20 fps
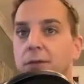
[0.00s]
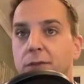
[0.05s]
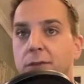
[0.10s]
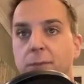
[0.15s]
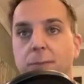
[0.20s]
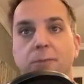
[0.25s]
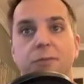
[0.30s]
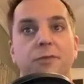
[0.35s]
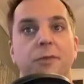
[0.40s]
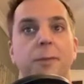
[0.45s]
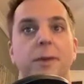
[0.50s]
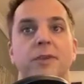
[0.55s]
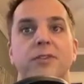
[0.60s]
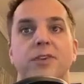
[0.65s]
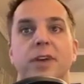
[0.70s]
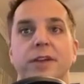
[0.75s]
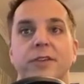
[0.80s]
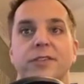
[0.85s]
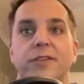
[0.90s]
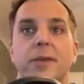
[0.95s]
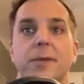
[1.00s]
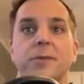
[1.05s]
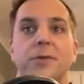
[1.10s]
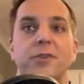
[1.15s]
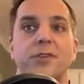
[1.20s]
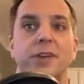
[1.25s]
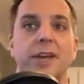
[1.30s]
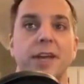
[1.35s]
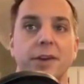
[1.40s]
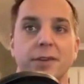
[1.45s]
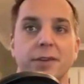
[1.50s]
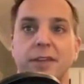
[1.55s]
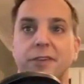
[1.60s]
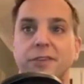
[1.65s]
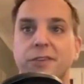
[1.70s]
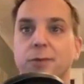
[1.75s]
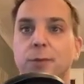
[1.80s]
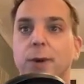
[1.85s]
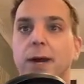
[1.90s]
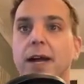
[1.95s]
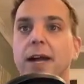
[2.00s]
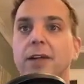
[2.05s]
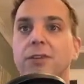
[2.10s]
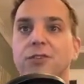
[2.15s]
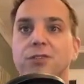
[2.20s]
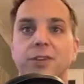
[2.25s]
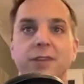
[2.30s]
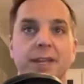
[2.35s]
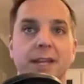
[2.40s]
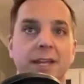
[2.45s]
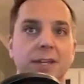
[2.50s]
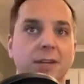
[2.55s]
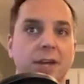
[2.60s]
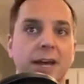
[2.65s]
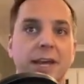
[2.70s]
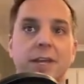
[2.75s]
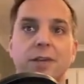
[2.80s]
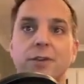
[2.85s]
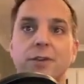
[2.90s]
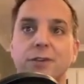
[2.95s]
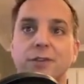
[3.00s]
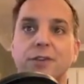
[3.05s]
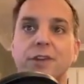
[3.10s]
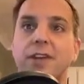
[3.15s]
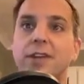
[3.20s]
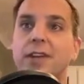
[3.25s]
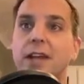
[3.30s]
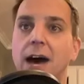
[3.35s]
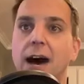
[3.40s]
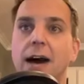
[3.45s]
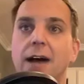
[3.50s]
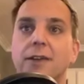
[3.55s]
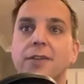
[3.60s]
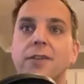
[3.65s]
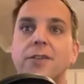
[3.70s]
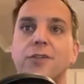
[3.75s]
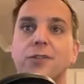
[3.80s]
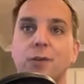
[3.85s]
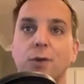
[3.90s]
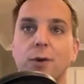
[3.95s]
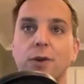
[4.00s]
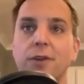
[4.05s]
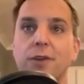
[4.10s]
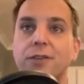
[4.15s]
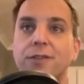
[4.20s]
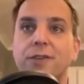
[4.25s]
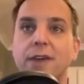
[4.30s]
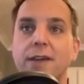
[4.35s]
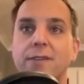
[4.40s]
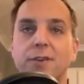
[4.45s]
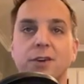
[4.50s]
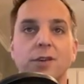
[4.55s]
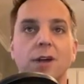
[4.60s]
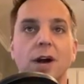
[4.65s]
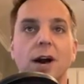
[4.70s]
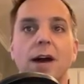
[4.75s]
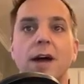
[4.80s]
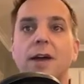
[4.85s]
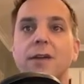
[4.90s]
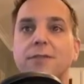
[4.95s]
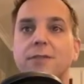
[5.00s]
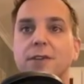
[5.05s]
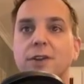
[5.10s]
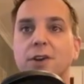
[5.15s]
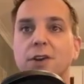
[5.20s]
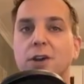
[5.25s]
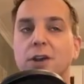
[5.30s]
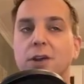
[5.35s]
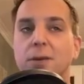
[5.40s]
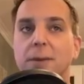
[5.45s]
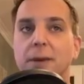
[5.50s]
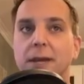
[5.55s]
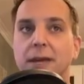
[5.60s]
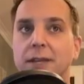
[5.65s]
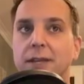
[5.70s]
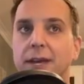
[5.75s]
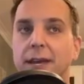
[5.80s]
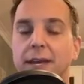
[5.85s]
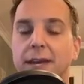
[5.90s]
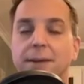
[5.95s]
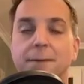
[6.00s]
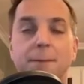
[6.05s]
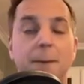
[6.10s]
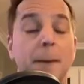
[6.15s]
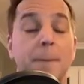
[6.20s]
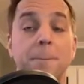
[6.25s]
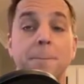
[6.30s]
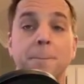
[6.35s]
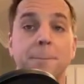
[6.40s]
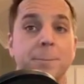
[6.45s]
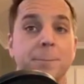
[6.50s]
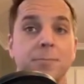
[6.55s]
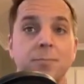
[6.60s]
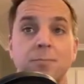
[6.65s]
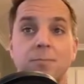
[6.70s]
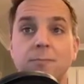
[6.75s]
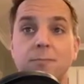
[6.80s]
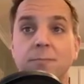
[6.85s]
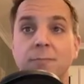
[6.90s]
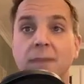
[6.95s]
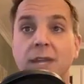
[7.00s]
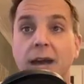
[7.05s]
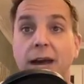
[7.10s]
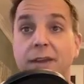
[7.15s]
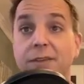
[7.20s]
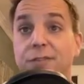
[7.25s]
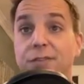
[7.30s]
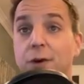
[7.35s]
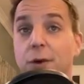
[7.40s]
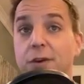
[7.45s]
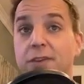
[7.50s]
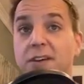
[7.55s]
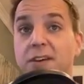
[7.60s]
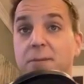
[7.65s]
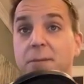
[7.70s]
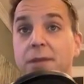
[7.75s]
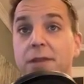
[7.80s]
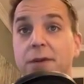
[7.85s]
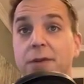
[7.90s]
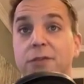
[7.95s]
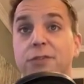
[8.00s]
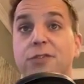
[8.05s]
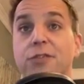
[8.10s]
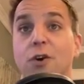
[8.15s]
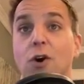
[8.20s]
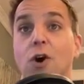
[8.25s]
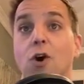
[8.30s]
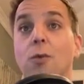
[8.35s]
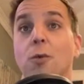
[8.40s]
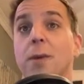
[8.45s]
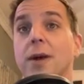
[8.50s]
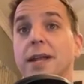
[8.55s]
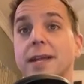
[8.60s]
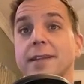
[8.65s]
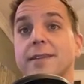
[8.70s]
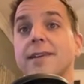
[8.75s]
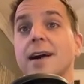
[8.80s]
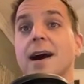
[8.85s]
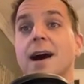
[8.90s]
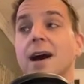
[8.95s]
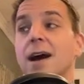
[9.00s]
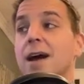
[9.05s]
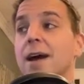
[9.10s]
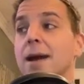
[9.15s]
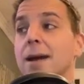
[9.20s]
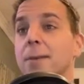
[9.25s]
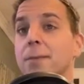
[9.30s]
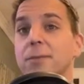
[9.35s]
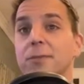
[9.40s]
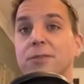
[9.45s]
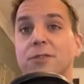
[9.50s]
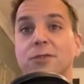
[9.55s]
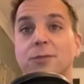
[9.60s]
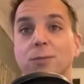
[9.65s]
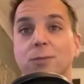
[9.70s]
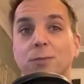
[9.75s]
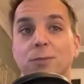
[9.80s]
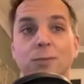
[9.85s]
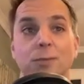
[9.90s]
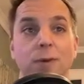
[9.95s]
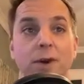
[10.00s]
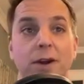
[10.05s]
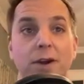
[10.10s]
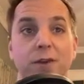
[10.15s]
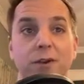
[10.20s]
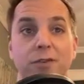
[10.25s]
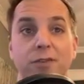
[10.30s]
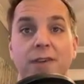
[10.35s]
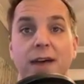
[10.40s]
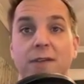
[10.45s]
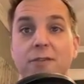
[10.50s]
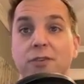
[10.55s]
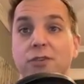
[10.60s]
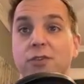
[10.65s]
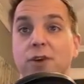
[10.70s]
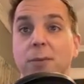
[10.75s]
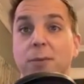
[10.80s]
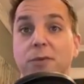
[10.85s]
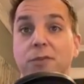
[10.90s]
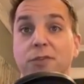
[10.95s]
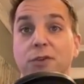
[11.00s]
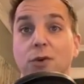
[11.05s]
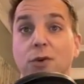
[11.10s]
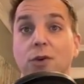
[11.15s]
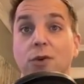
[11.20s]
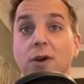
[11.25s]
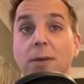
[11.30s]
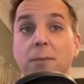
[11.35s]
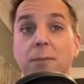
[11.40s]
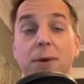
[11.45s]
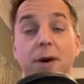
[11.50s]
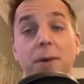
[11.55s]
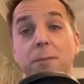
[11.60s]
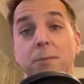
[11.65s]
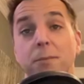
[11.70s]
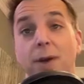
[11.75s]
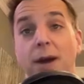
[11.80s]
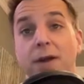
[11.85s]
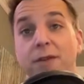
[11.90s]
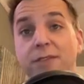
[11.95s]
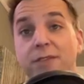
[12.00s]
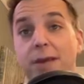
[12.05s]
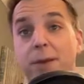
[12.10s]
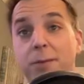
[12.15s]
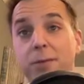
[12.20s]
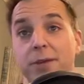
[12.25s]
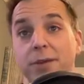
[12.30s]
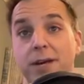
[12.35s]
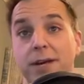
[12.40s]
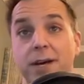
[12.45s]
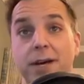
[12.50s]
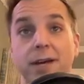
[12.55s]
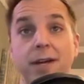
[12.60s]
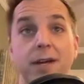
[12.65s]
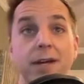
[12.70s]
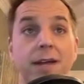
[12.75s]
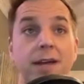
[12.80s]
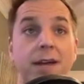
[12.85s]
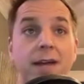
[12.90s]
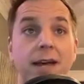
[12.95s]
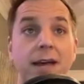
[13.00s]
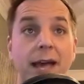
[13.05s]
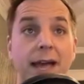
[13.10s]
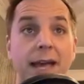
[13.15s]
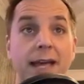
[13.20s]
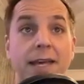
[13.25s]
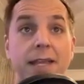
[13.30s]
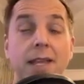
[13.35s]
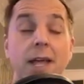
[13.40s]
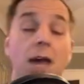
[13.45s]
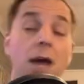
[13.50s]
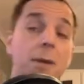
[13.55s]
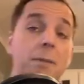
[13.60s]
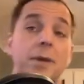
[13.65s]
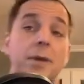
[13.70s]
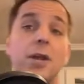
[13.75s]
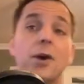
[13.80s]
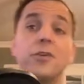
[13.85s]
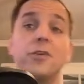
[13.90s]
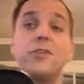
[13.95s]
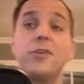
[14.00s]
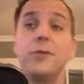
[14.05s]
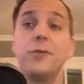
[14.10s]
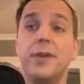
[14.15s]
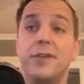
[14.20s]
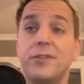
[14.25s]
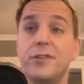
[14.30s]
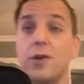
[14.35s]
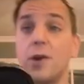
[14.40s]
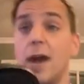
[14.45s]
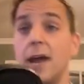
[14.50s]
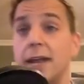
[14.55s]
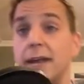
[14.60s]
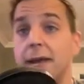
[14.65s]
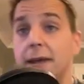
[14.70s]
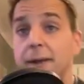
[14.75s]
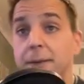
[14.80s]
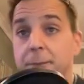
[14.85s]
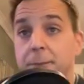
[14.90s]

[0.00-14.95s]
somebody changes up their D or they switch and then like you just cannot score to save your life. You know what I mean? Like I just know because I've been there so many times where you're just having trouble scoring. But Brian was able to hang it. You know, to his credit,